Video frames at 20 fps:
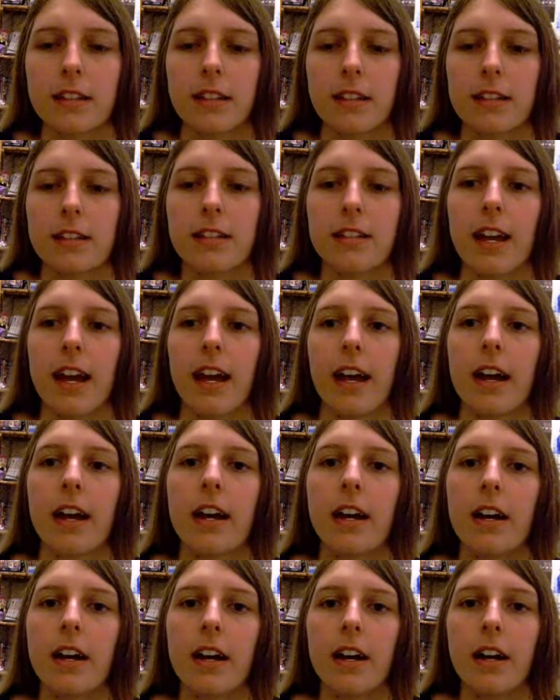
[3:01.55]
gonna stay.
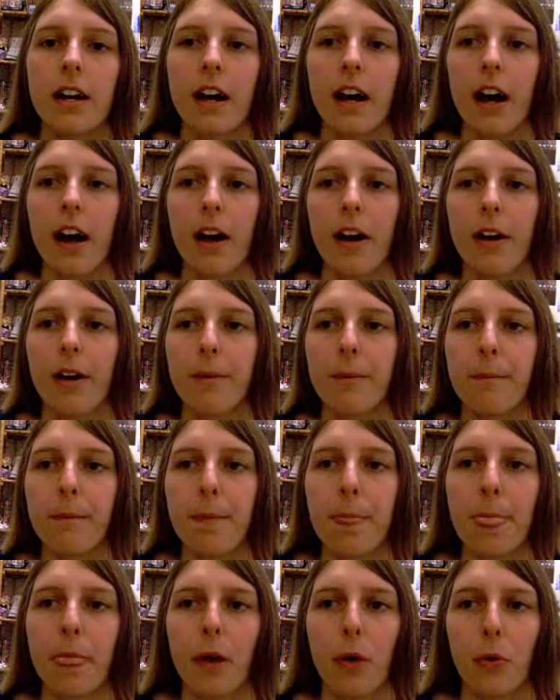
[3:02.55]

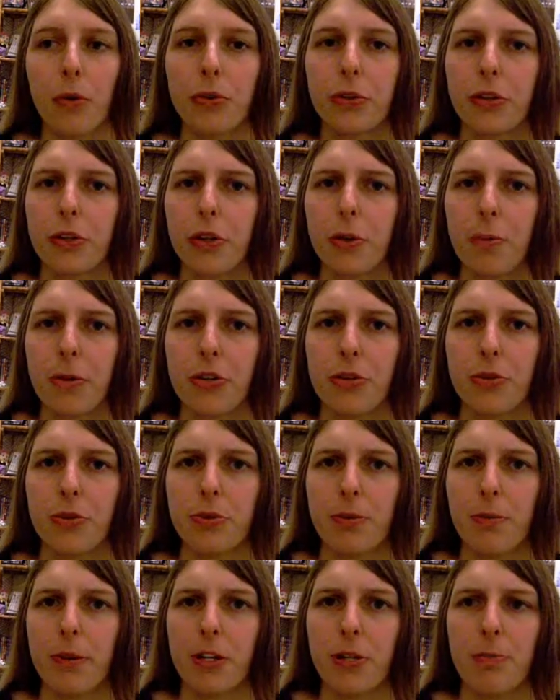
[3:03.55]
The older commercials
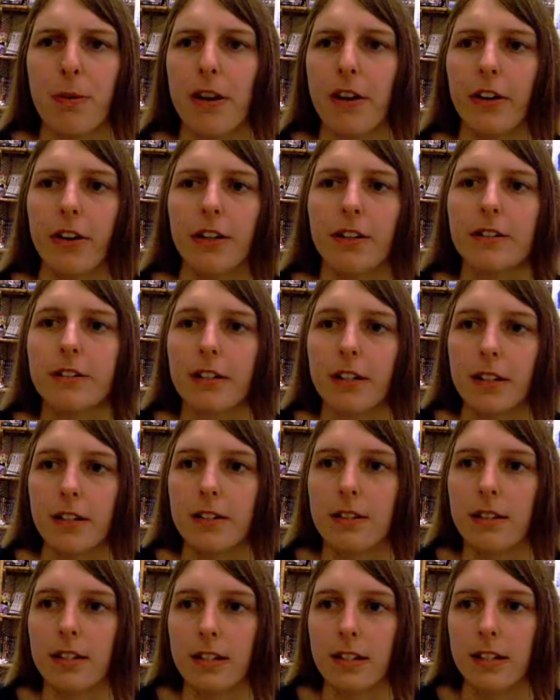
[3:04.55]
were much better
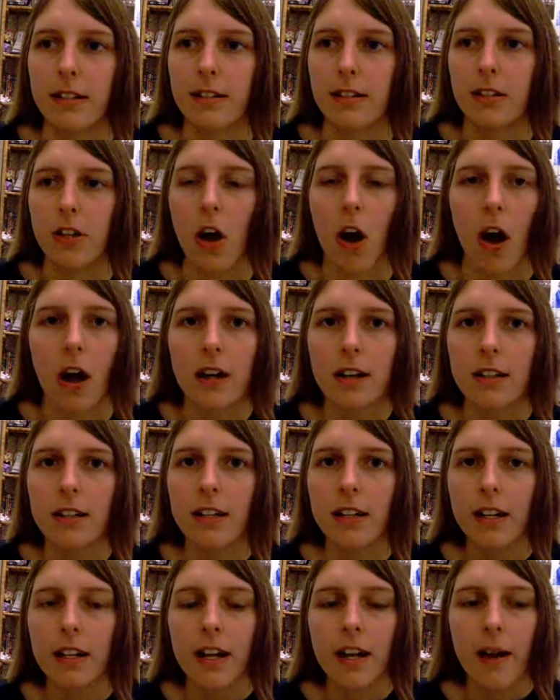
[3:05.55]
because he didn't talk.
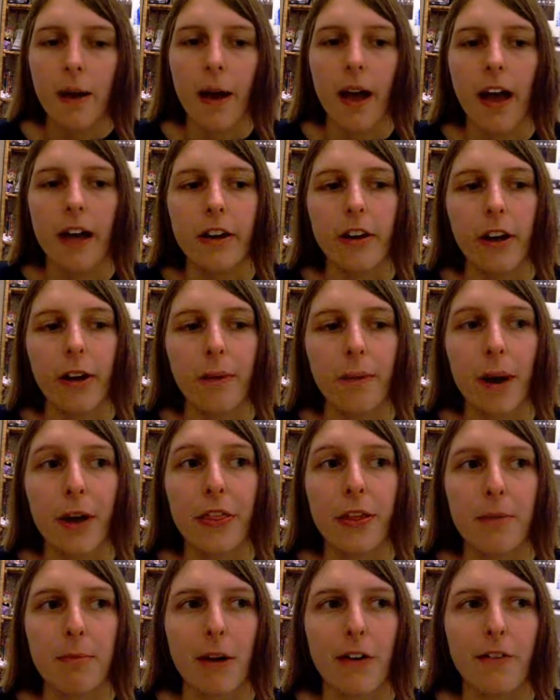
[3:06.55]
And I
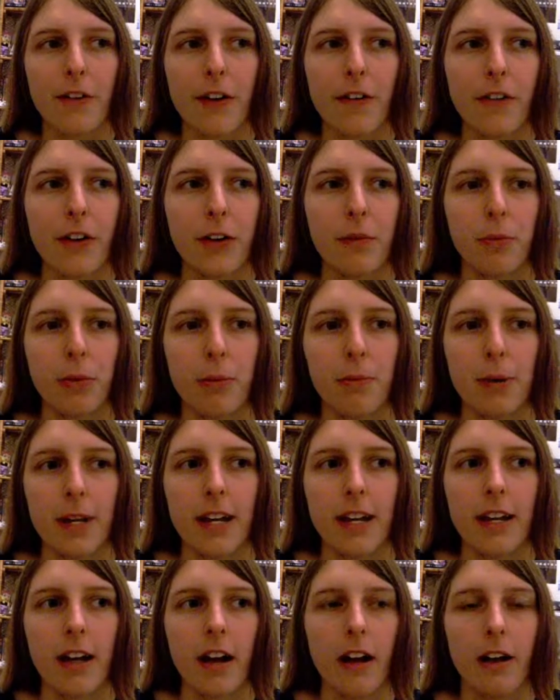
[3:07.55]
think my favorite would
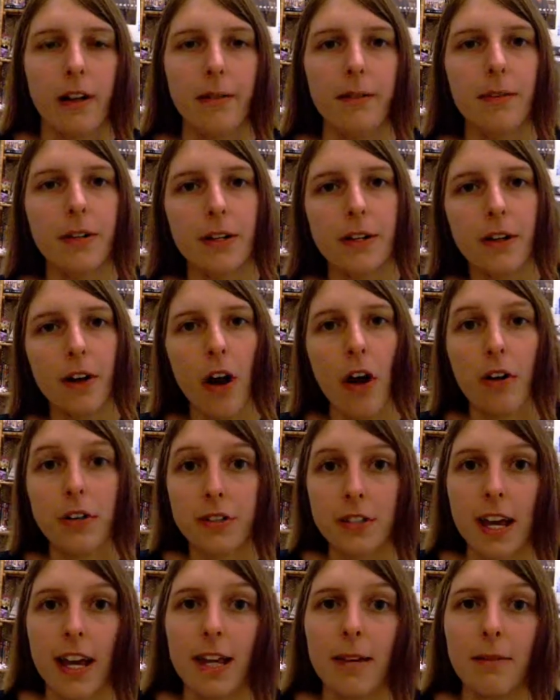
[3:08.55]
be
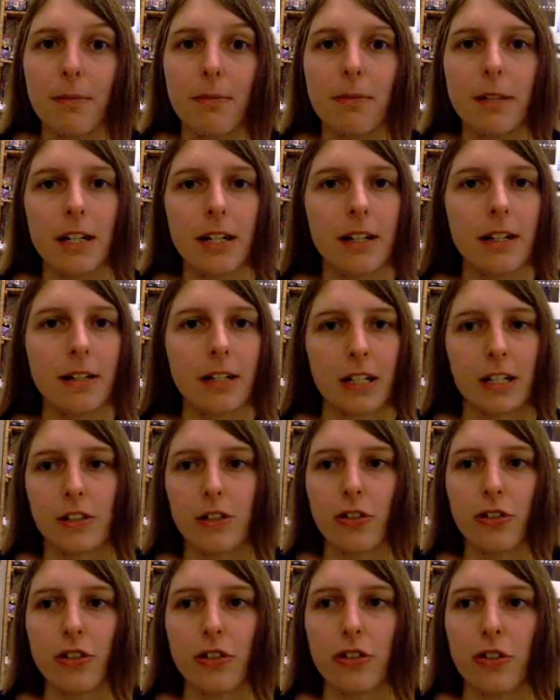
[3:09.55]
Allstate, because
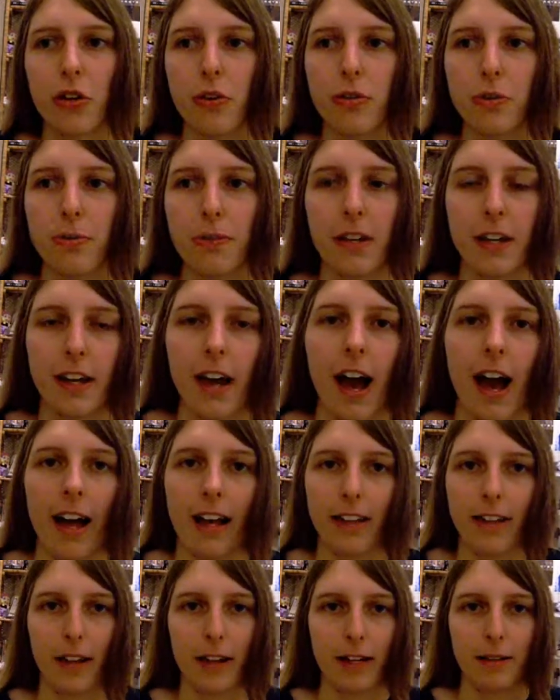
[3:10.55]
it just shows the guy,
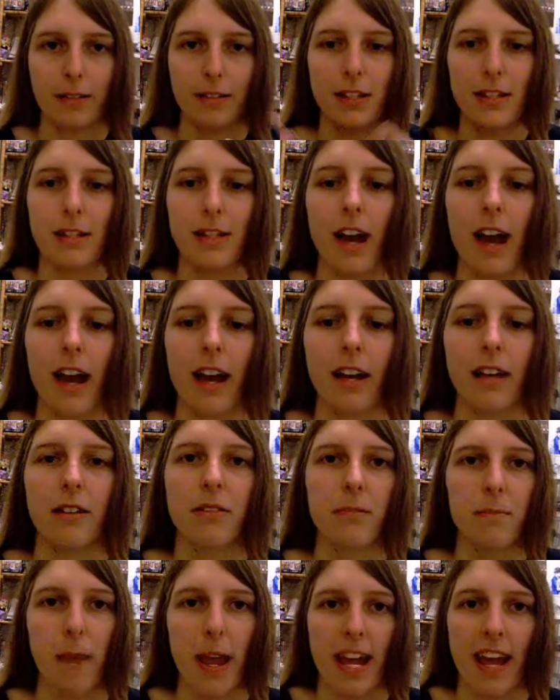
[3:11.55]
like this guy
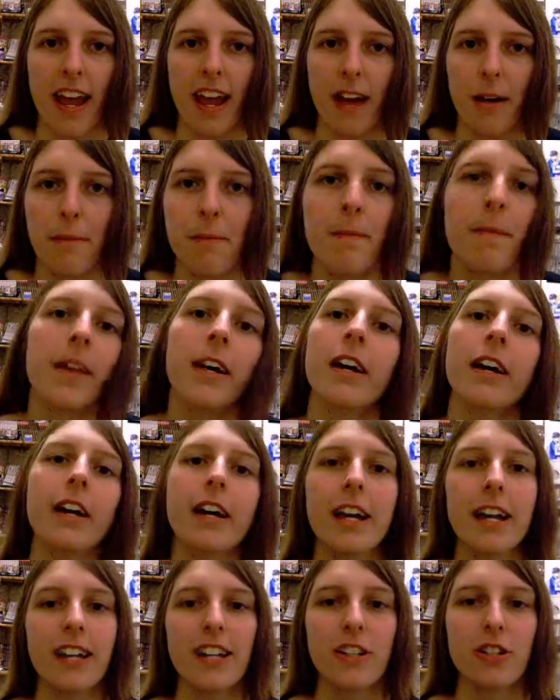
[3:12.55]
Mayhem,
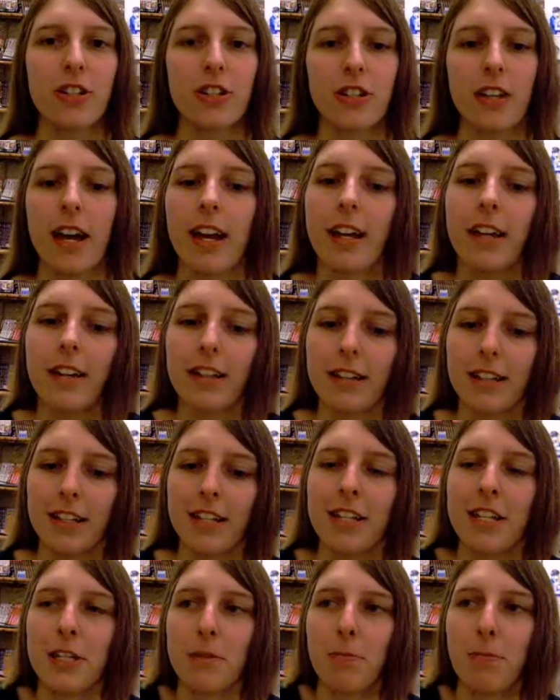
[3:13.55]
and he's just like in
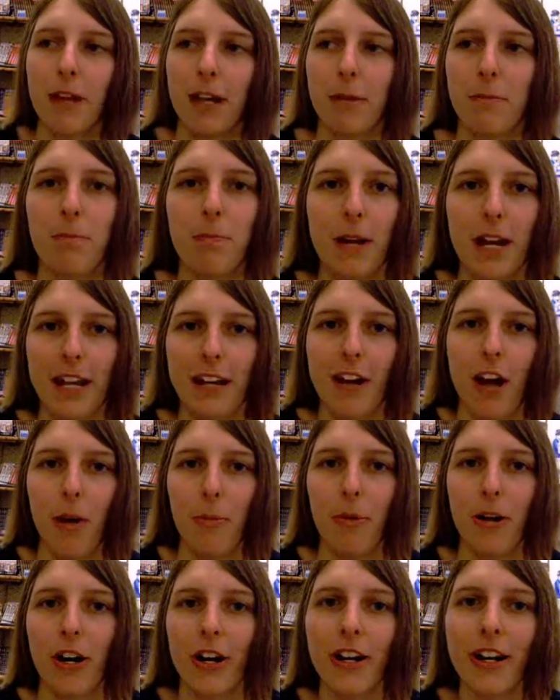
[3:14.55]
this like pink
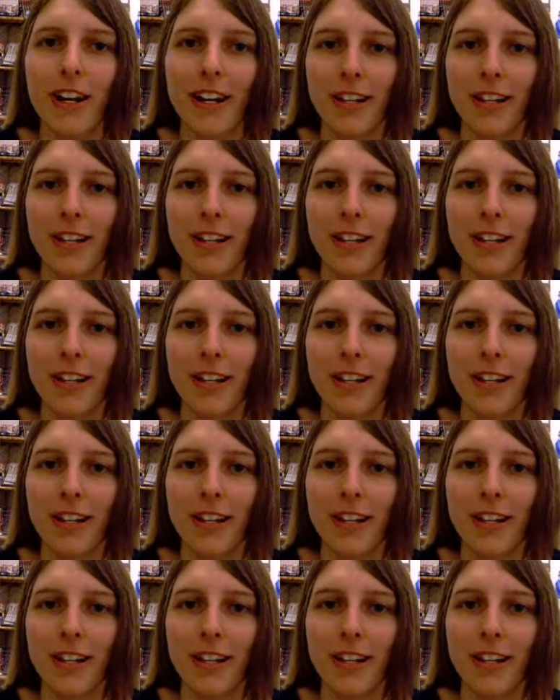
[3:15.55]
Hummer,